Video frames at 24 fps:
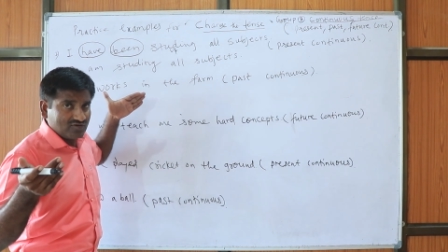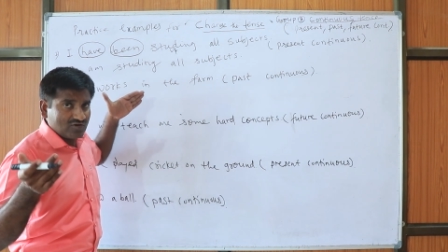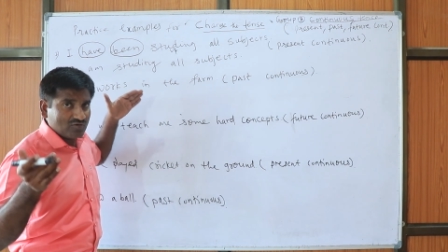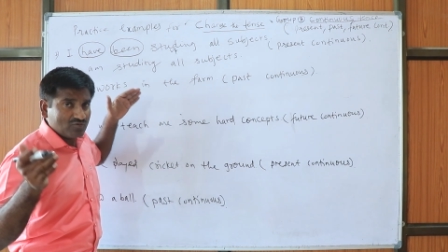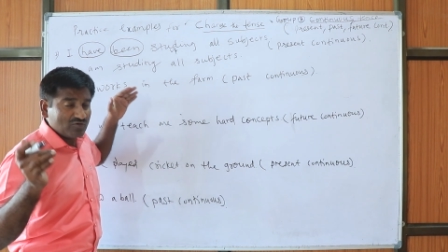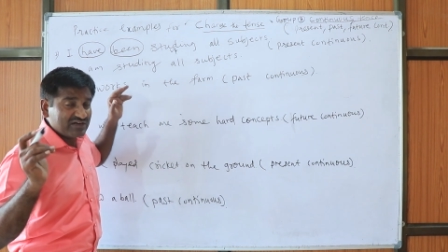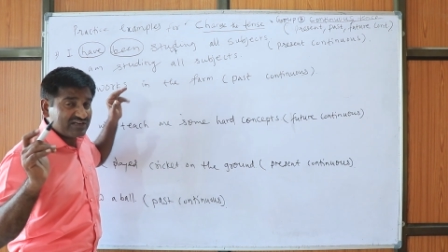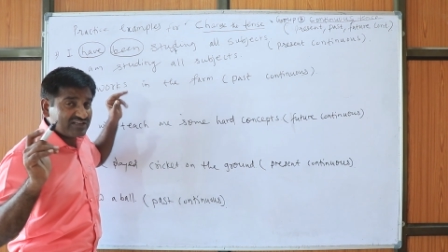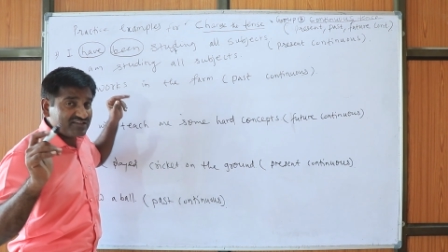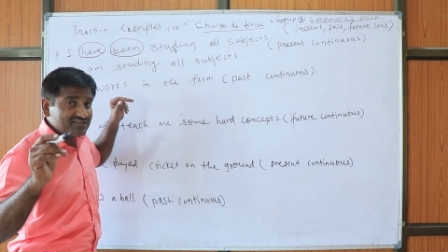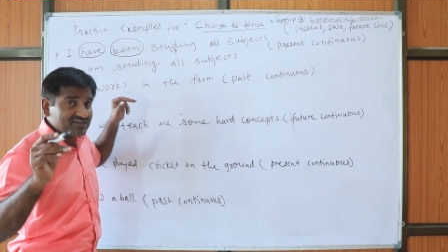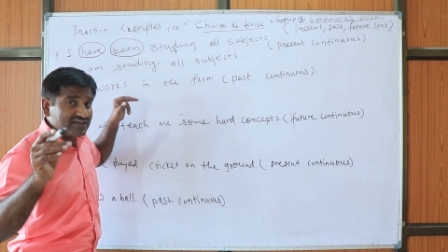
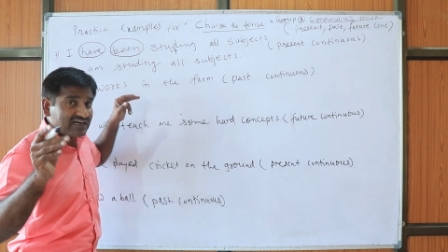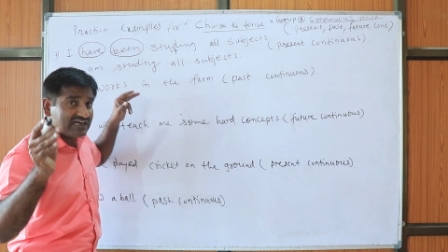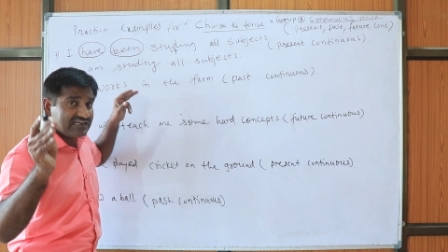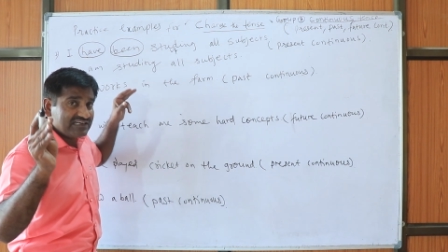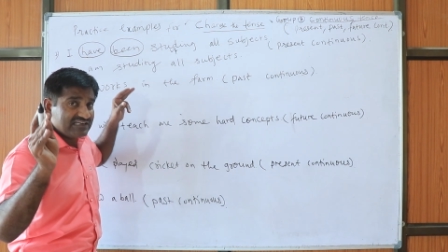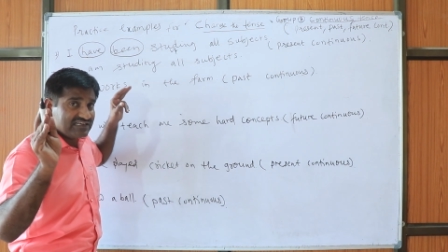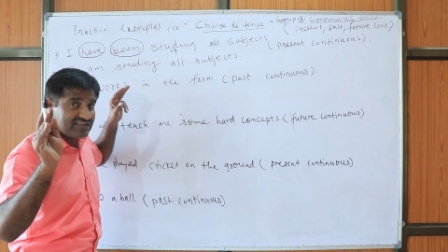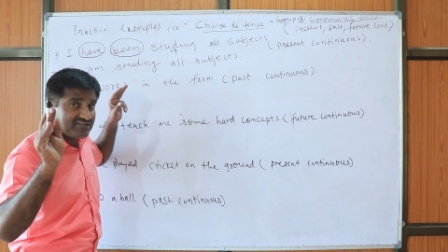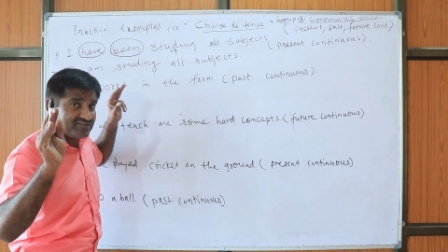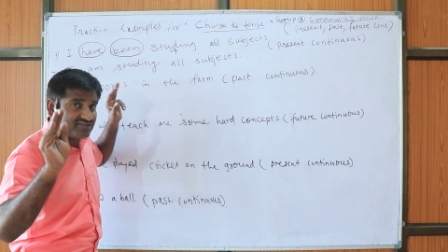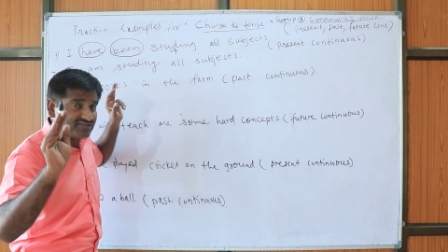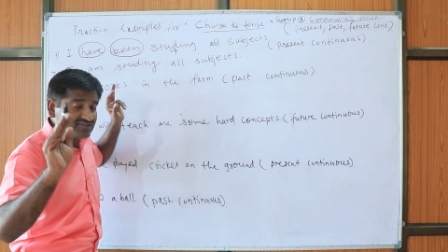What is
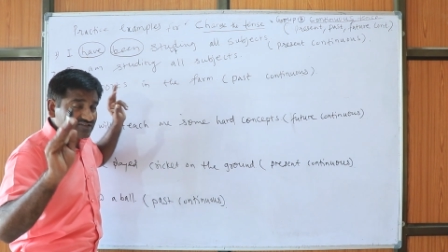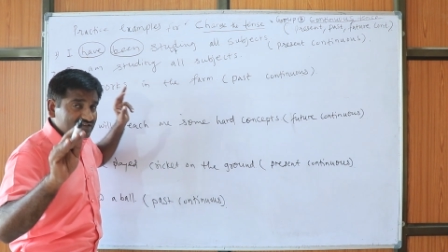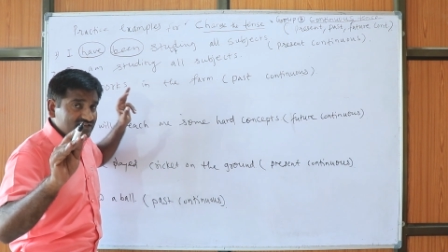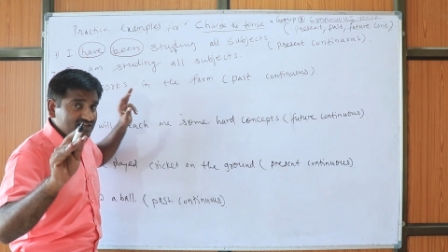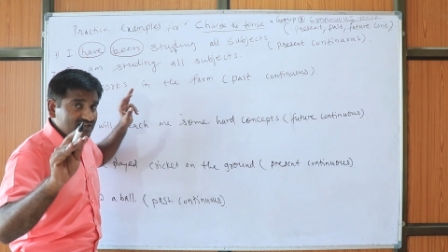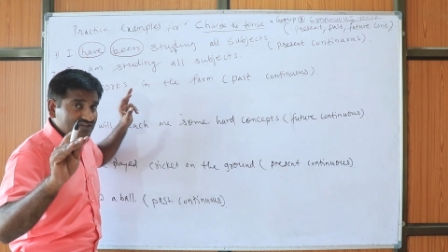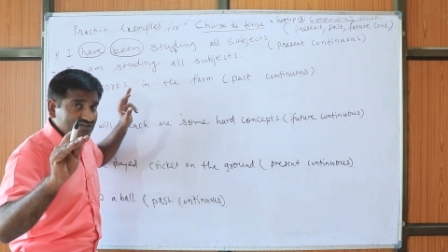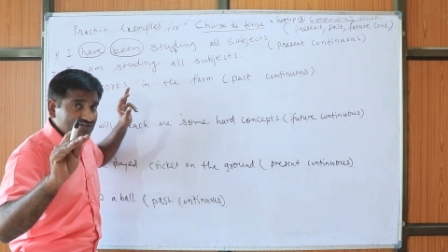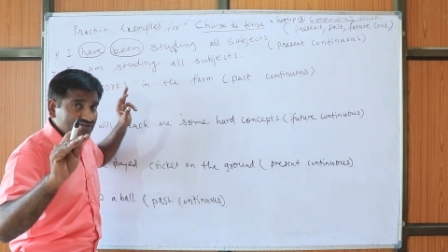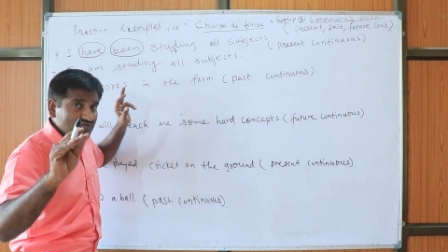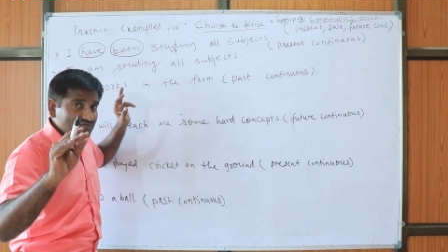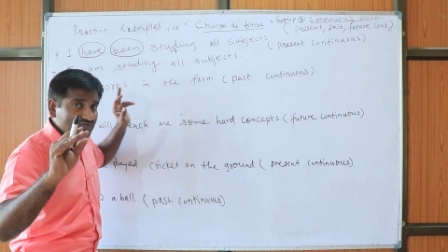
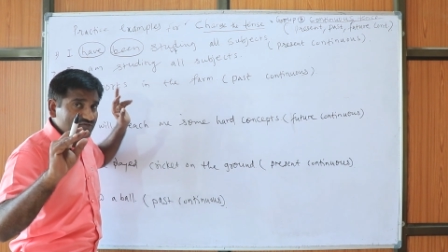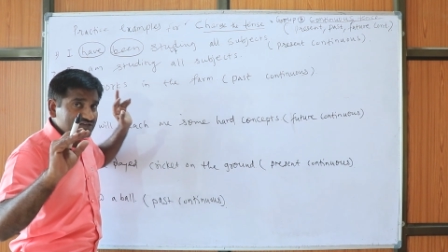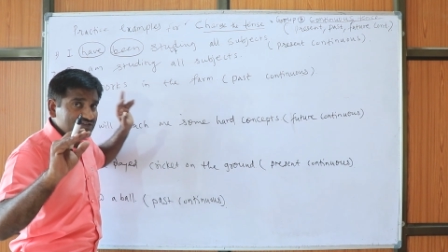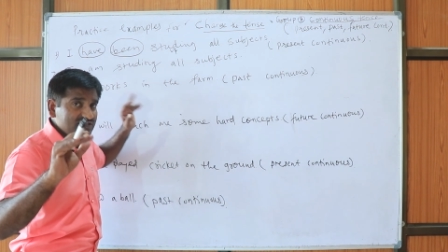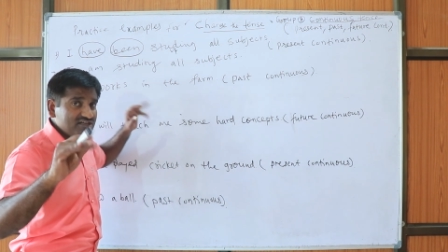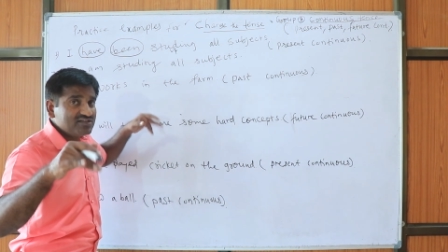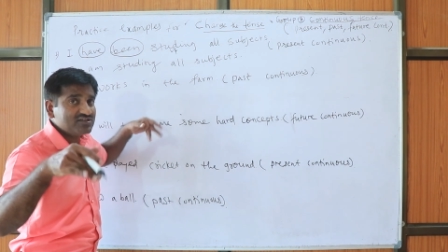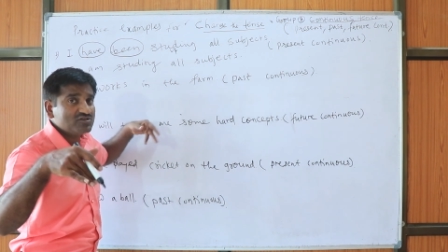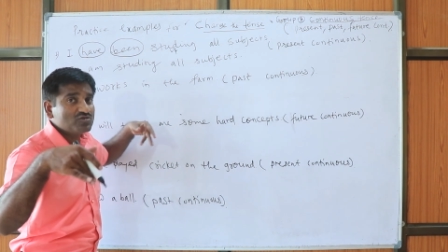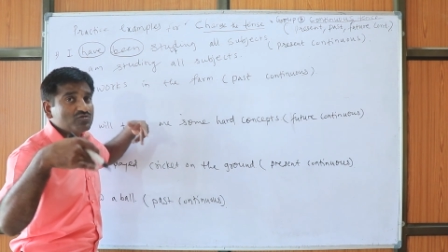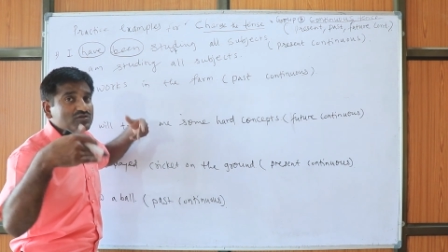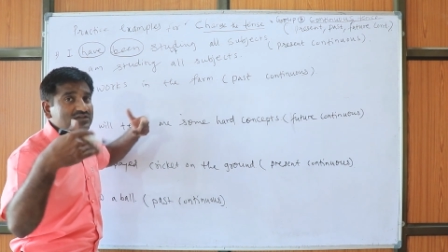unnecessary we
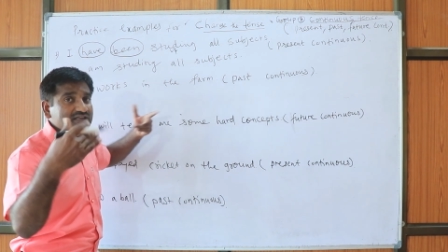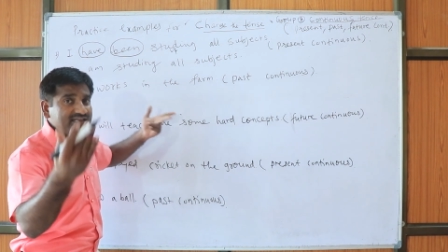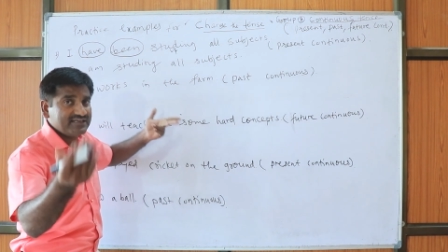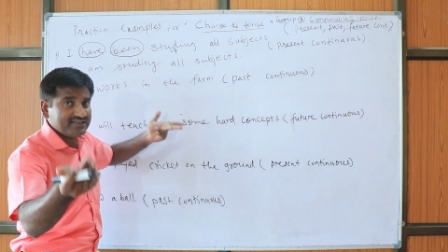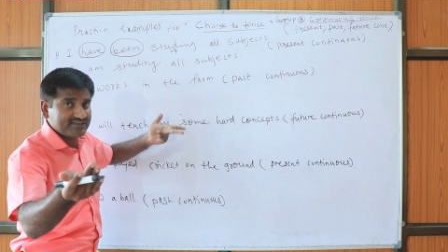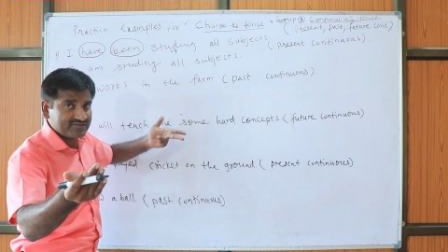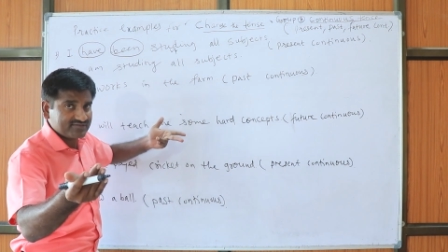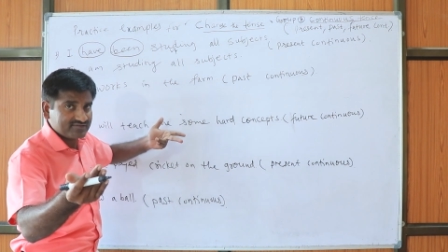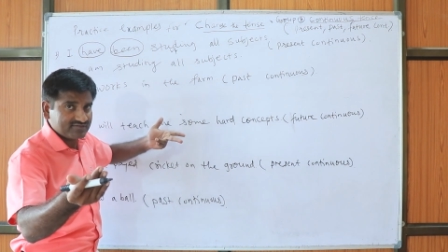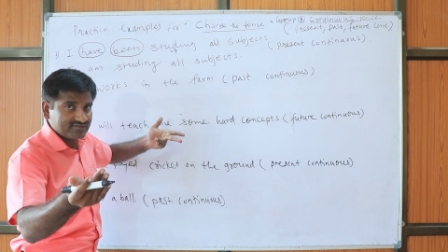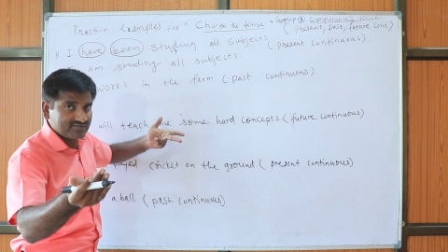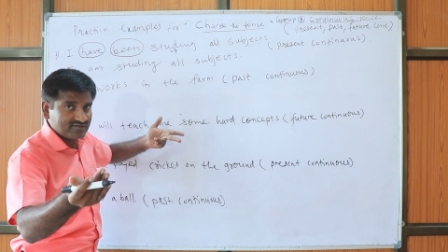need to
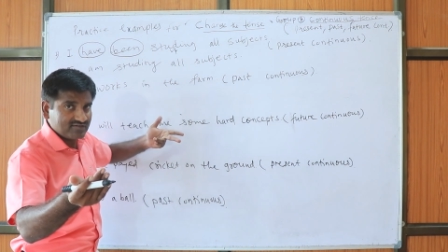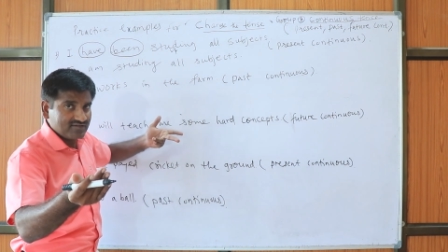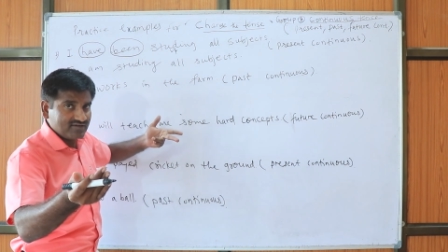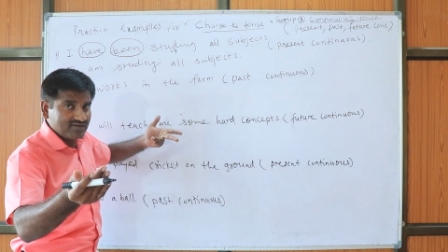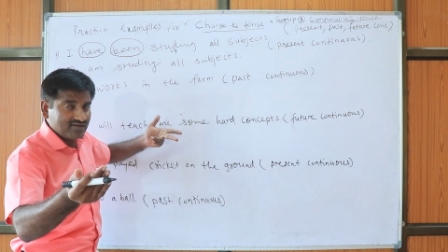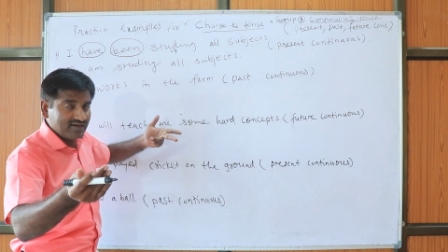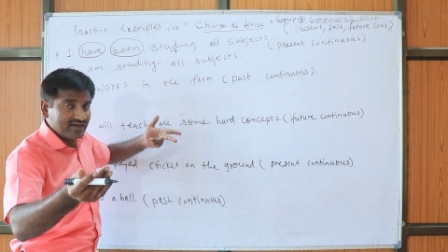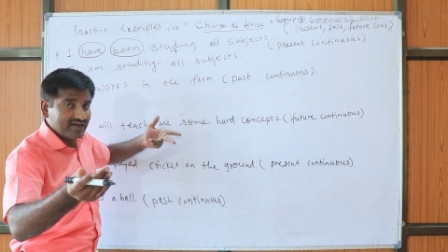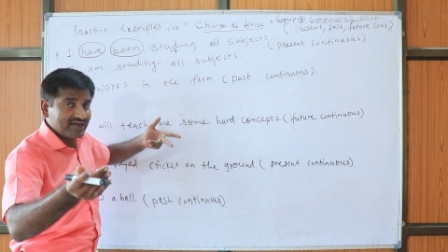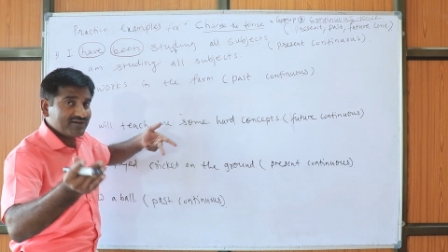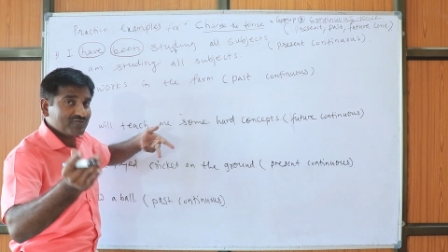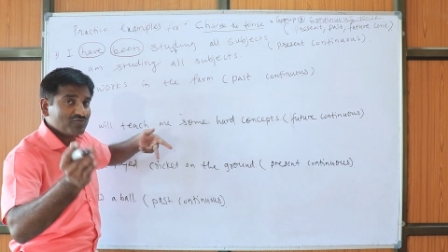
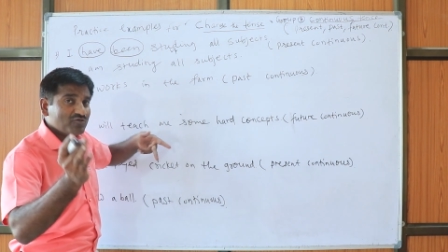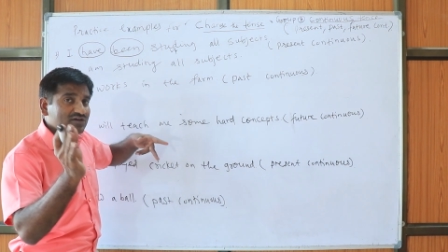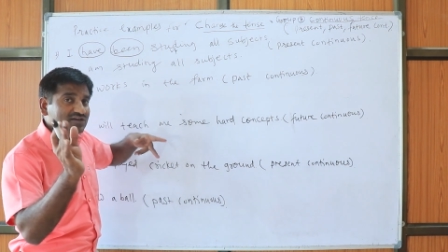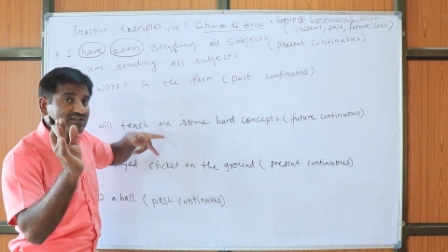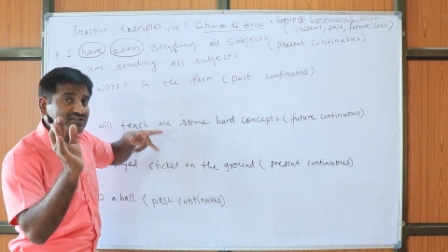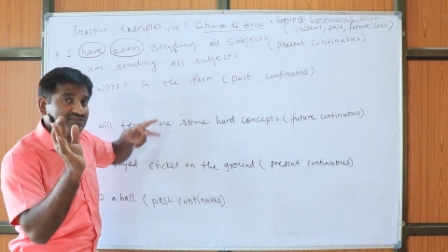delete, and what